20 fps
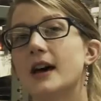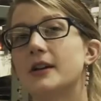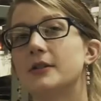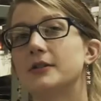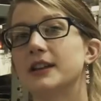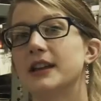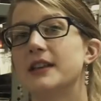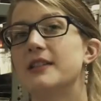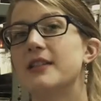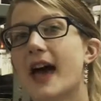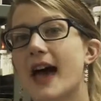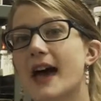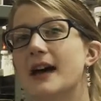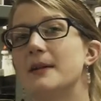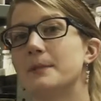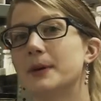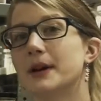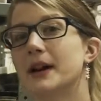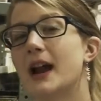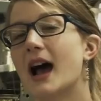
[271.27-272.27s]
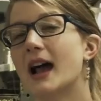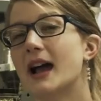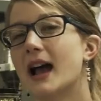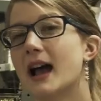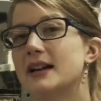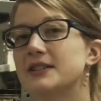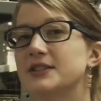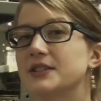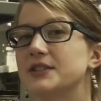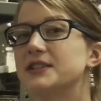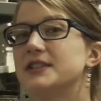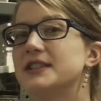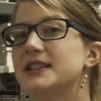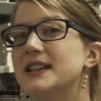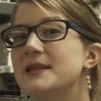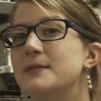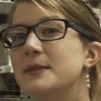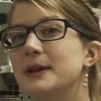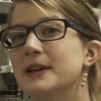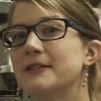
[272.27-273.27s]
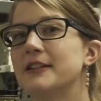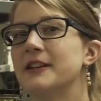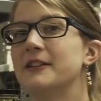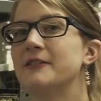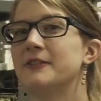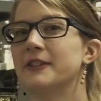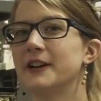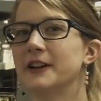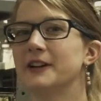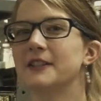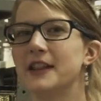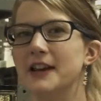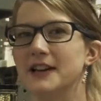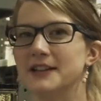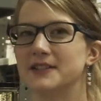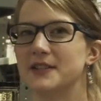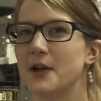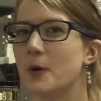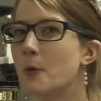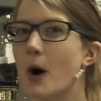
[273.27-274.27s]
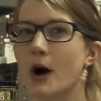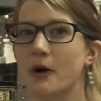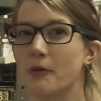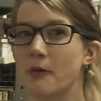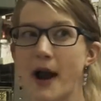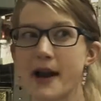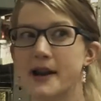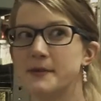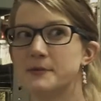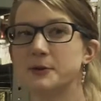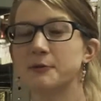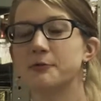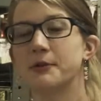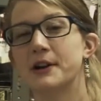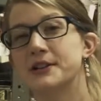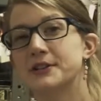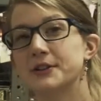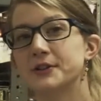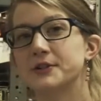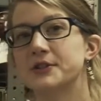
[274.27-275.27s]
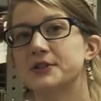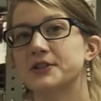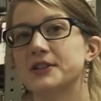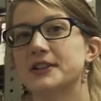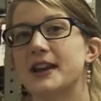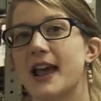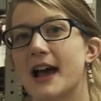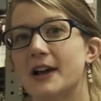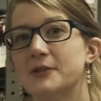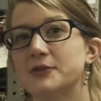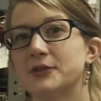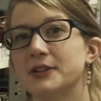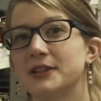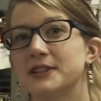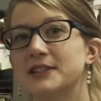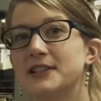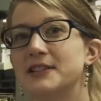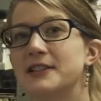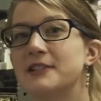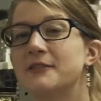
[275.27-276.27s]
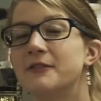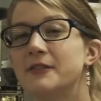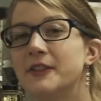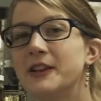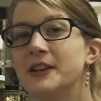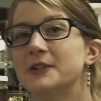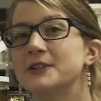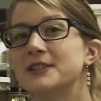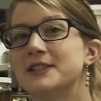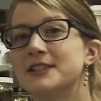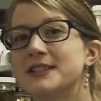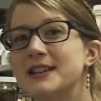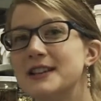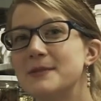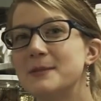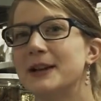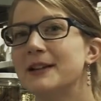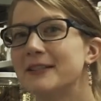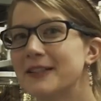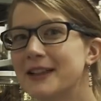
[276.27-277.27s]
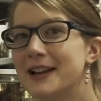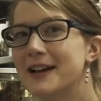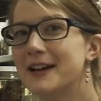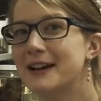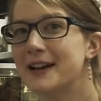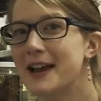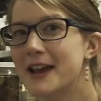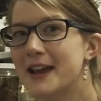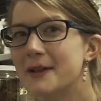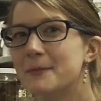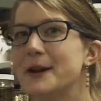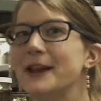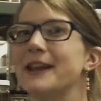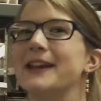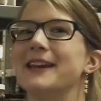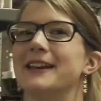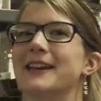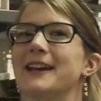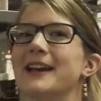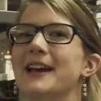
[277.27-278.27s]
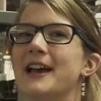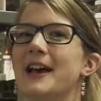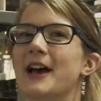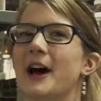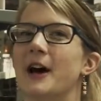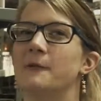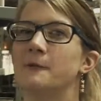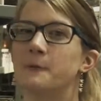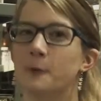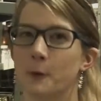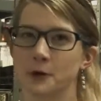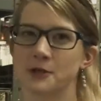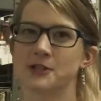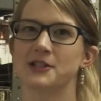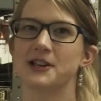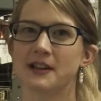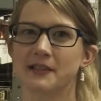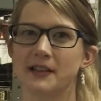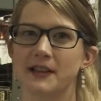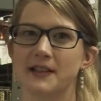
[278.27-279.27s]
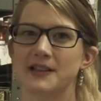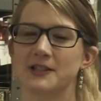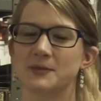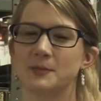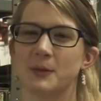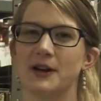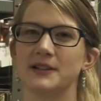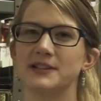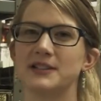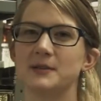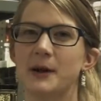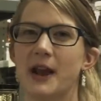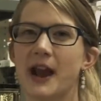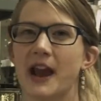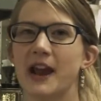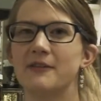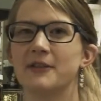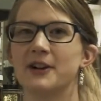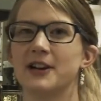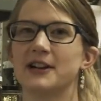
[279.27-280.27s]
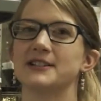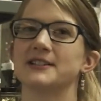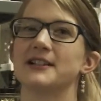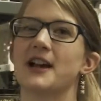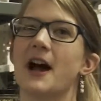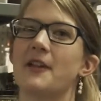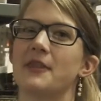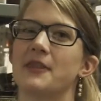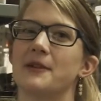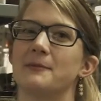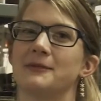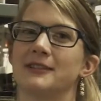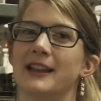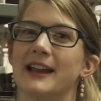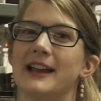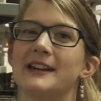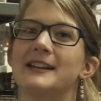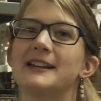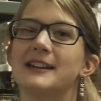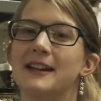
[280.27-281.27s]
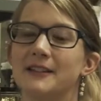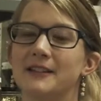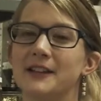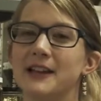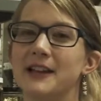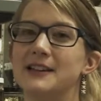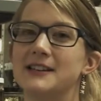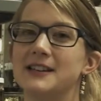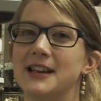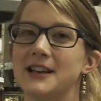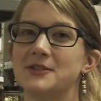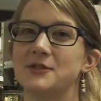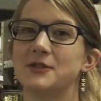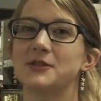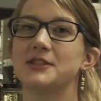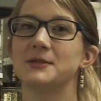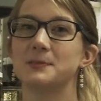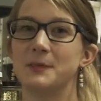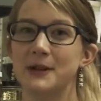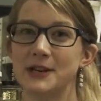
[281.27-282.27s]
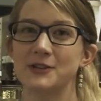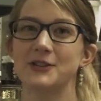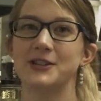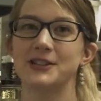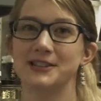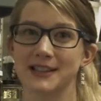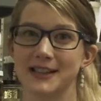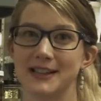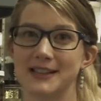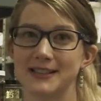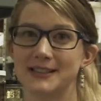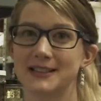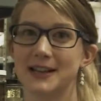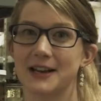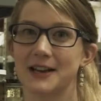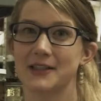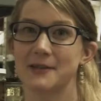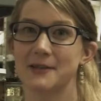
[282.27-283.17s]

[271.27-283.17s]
Not only that, but aye-ayes are seemingly fearless. They'll walk right up to researchers and naturalists in the field seemingly uninhibited. Unfortunately, this ballsy behavior has got them landed on the endangered species list.